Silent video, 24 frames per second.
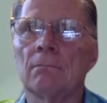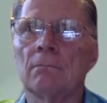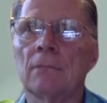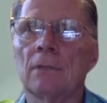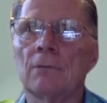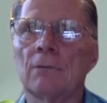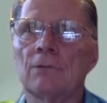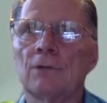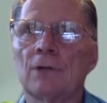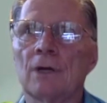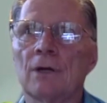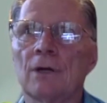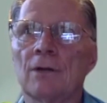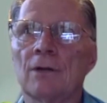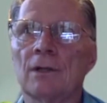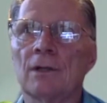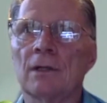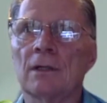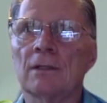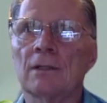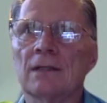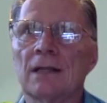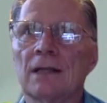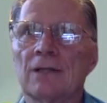trying to think,
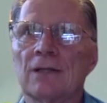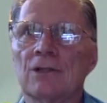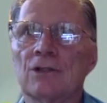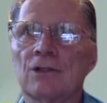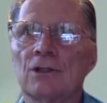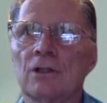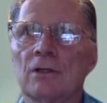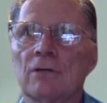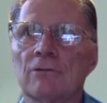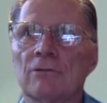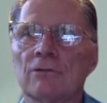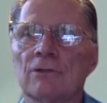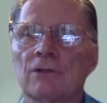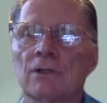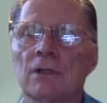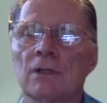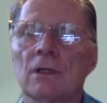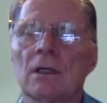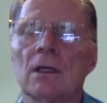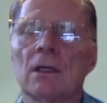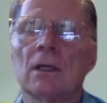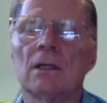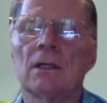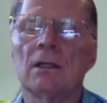as that shifts.
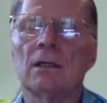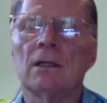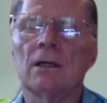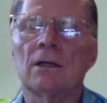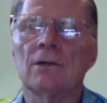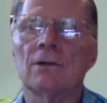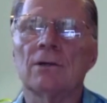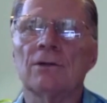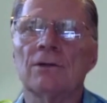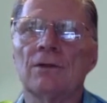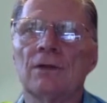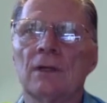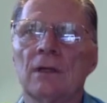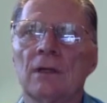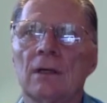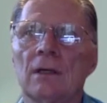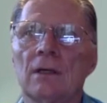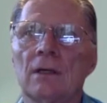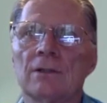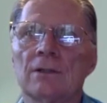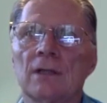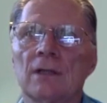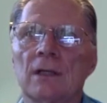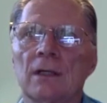The other thing I'll
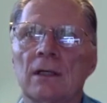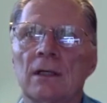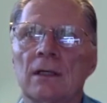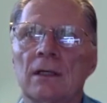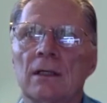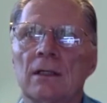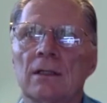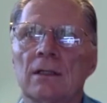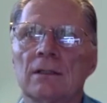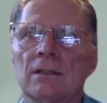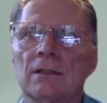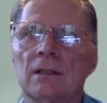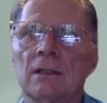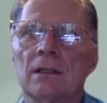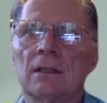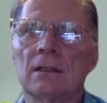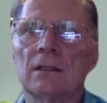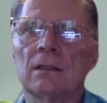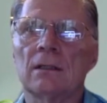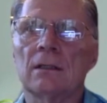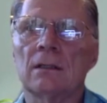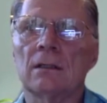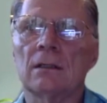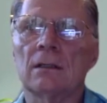say is that
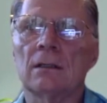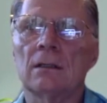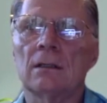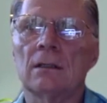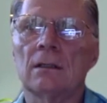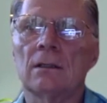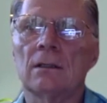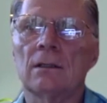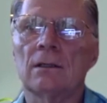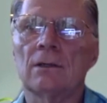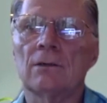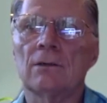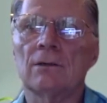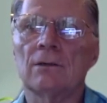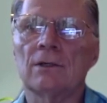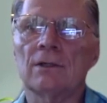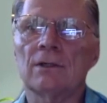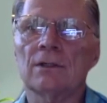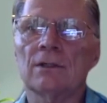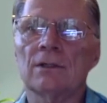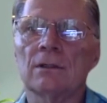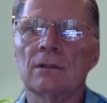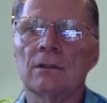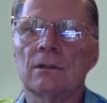there
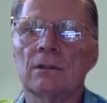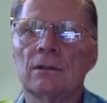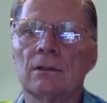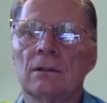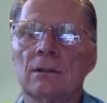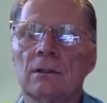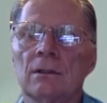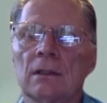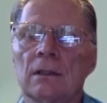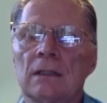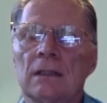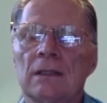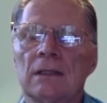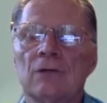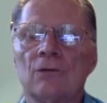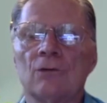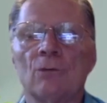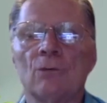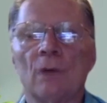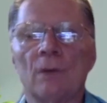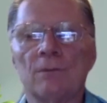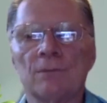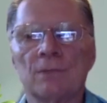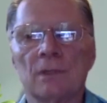is your
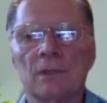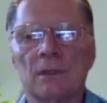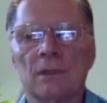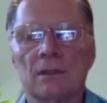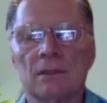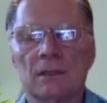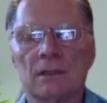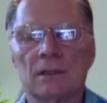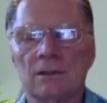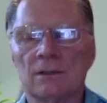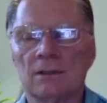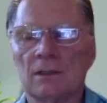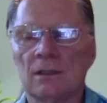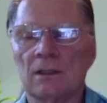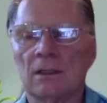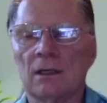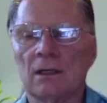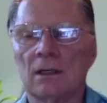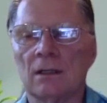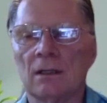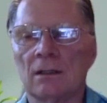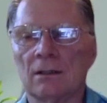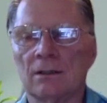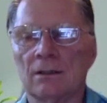web, it sounds
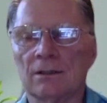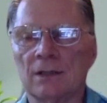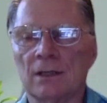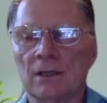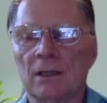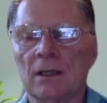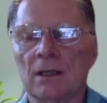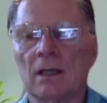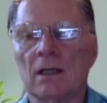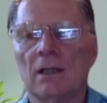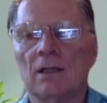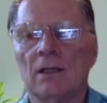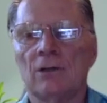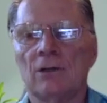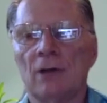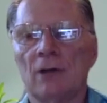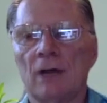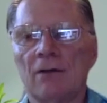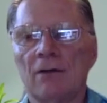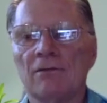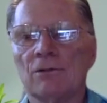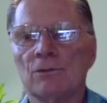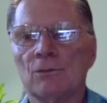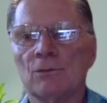idiotic, I'll say. You
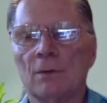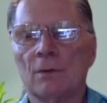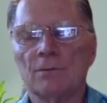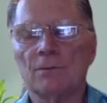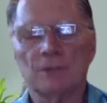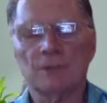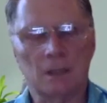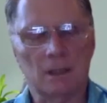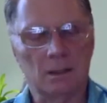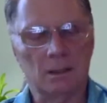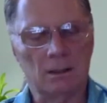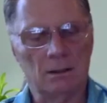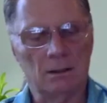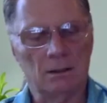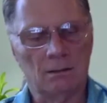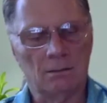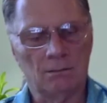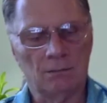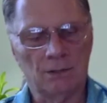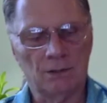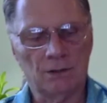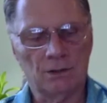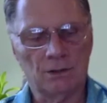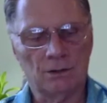have this website,
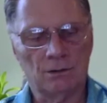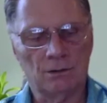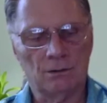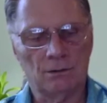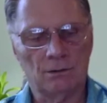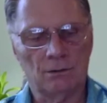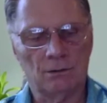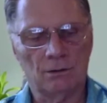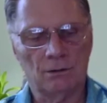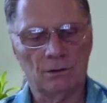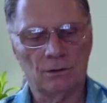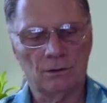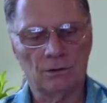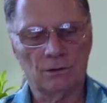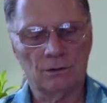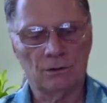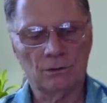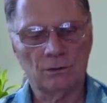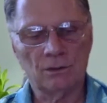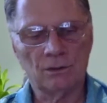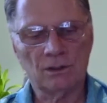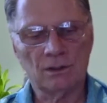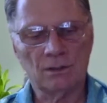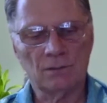but you're
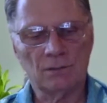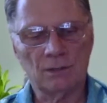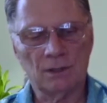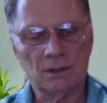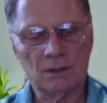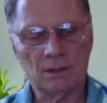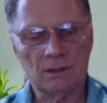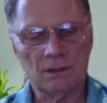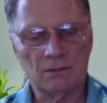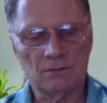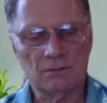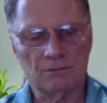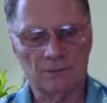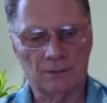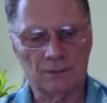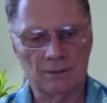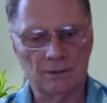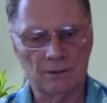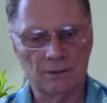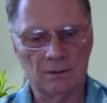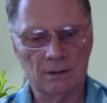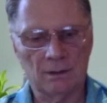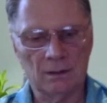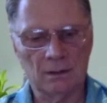doing something different
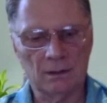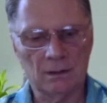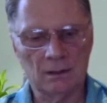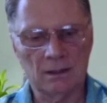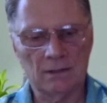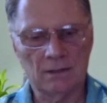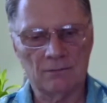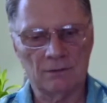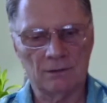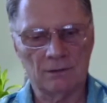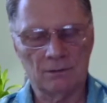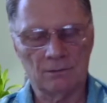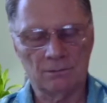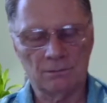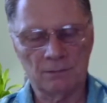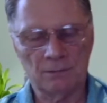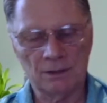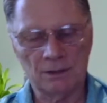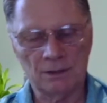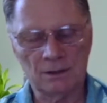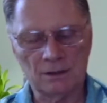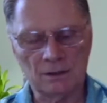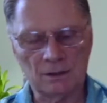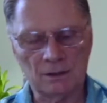than a lot of other
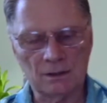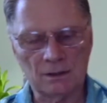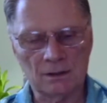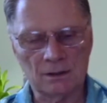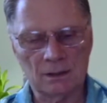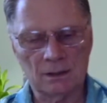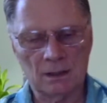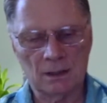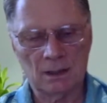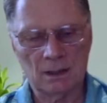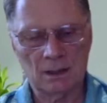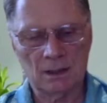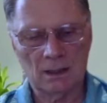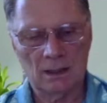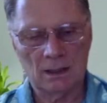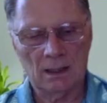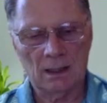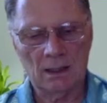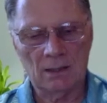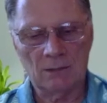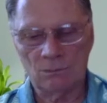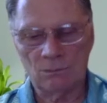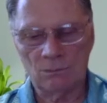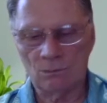businesses.
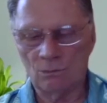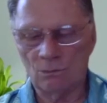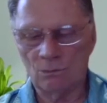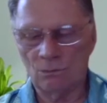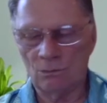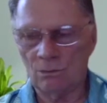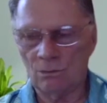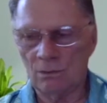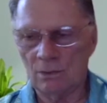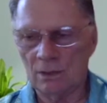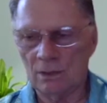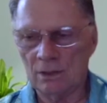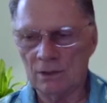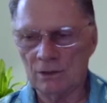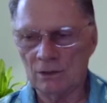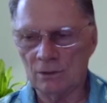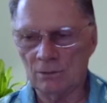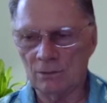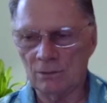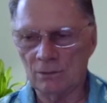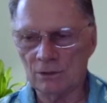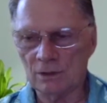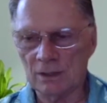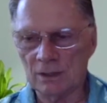And it's
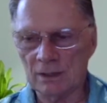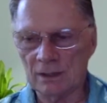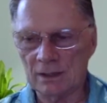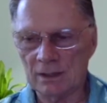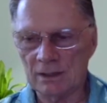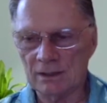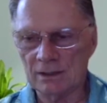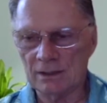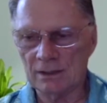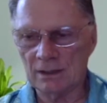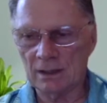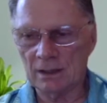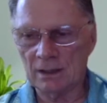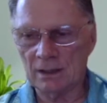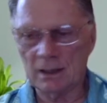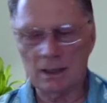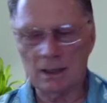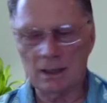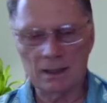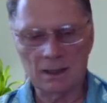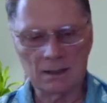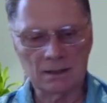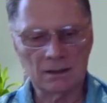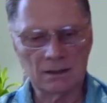almost like I'd say, I
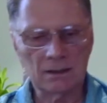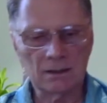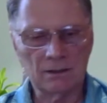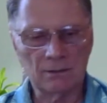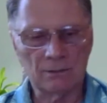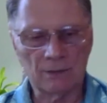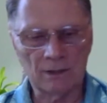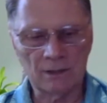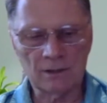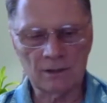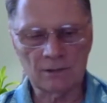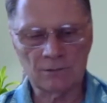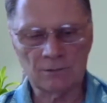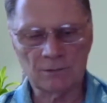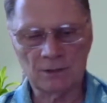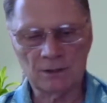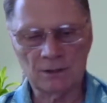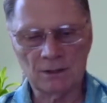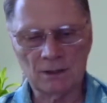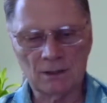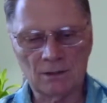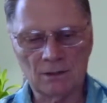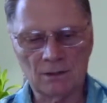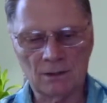can see the recipes
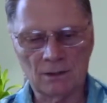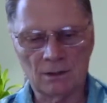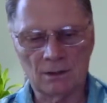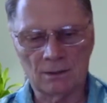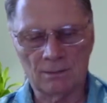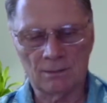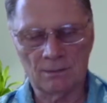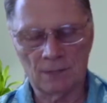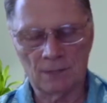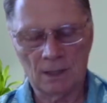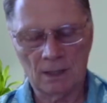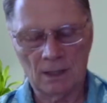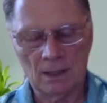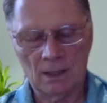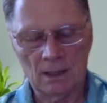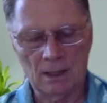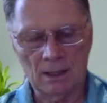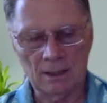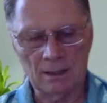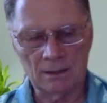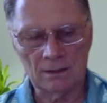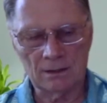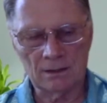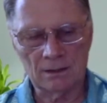out there. I
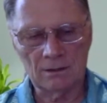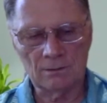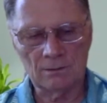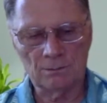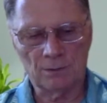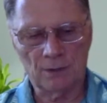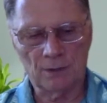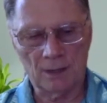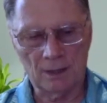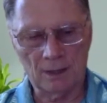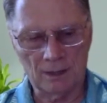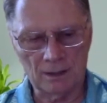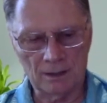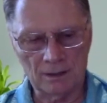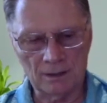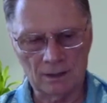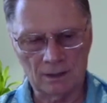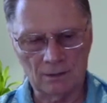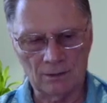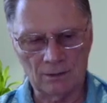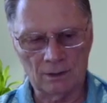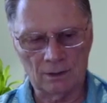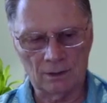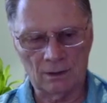can see the products
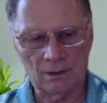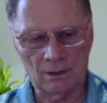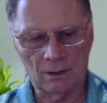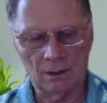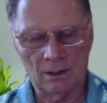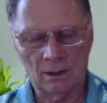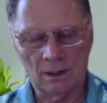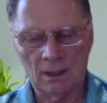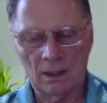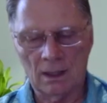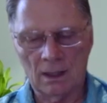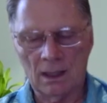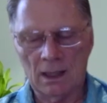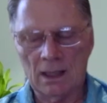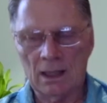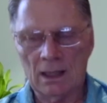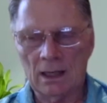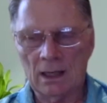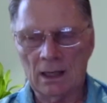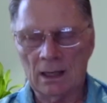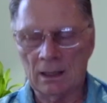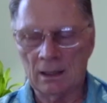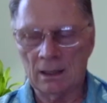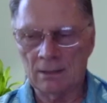out there.
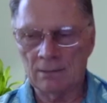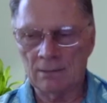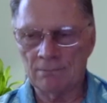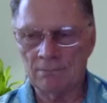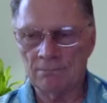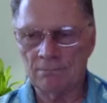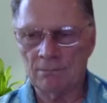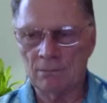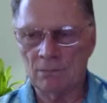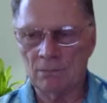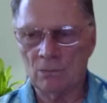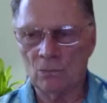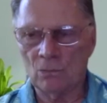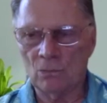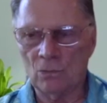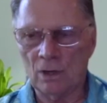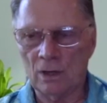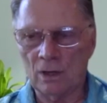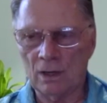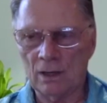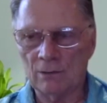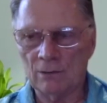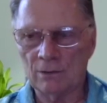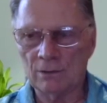What
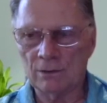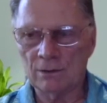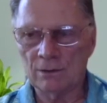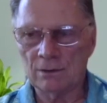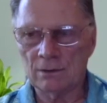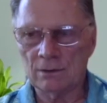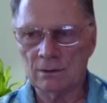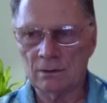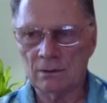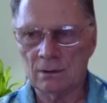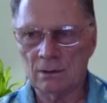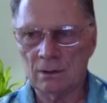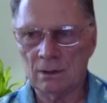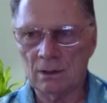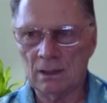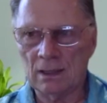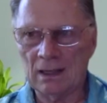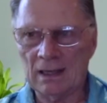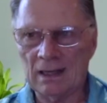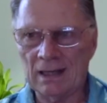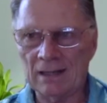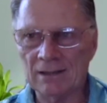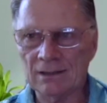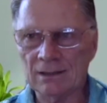I would
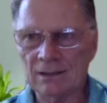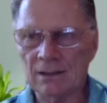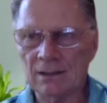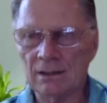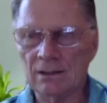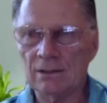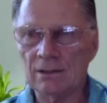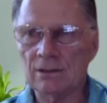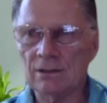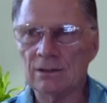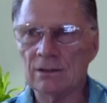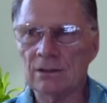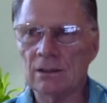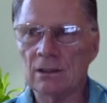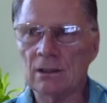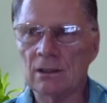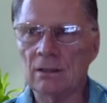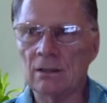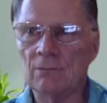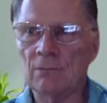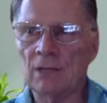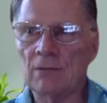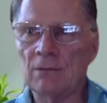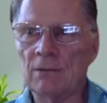ask is
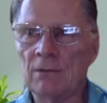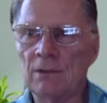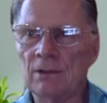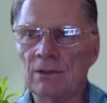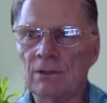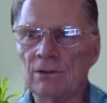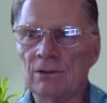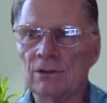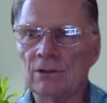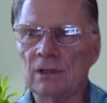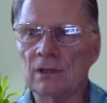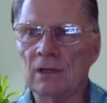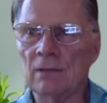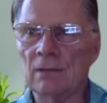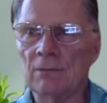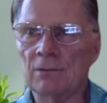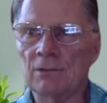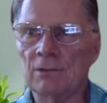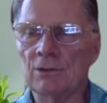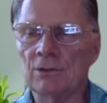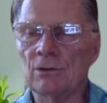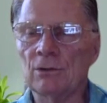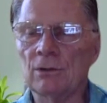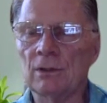maybe there's an
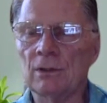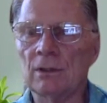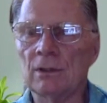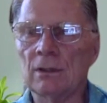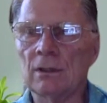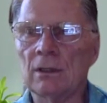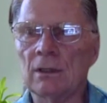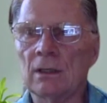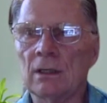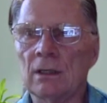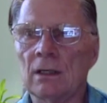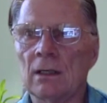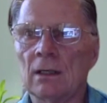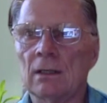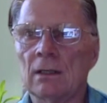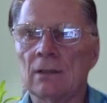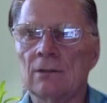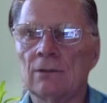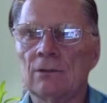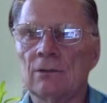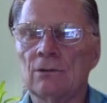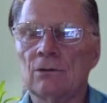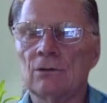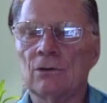opportunity
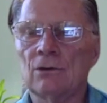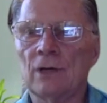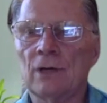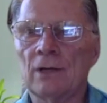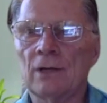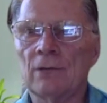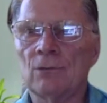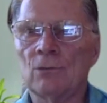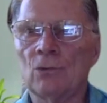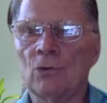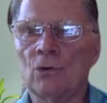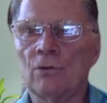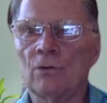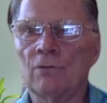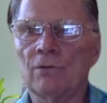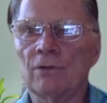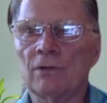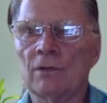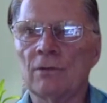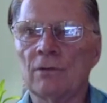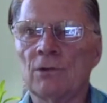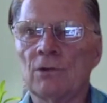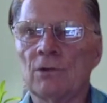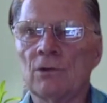to create more of a
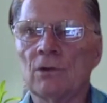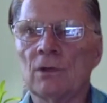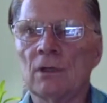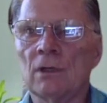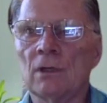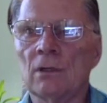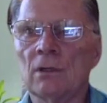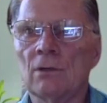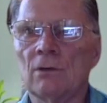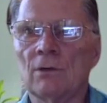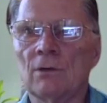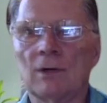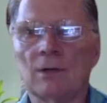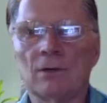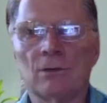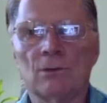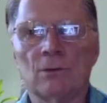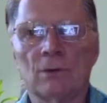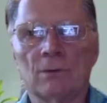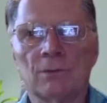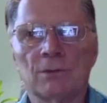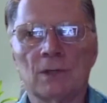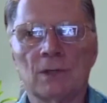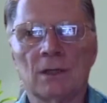community around the
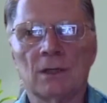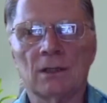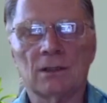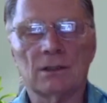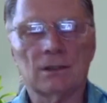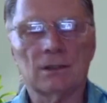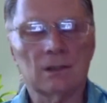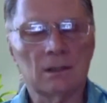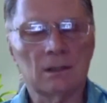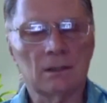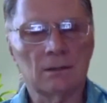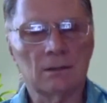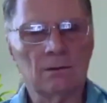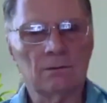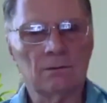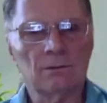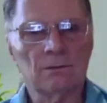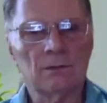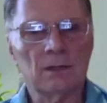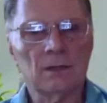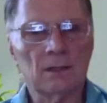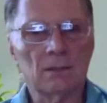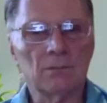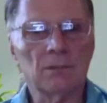website itself,
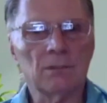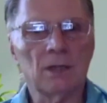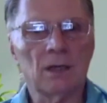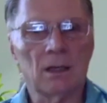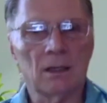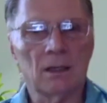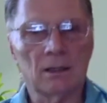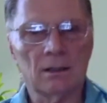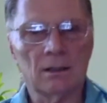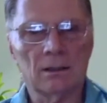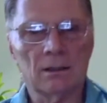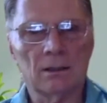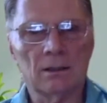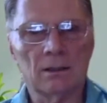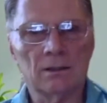like a blog in a